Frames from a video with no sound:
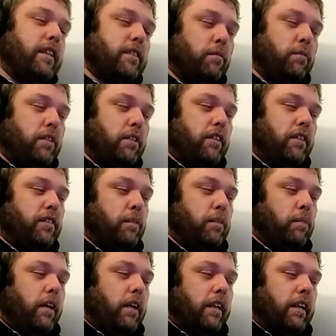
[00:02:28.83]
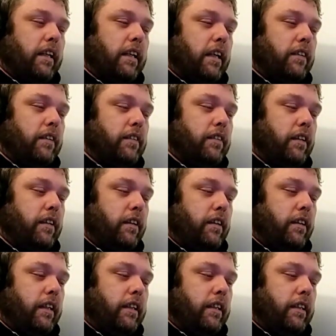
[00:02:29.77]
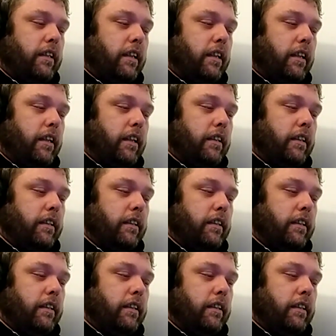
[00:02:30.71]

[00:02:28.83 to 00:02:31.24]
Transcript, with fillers: some chintzy podcast here, and uh,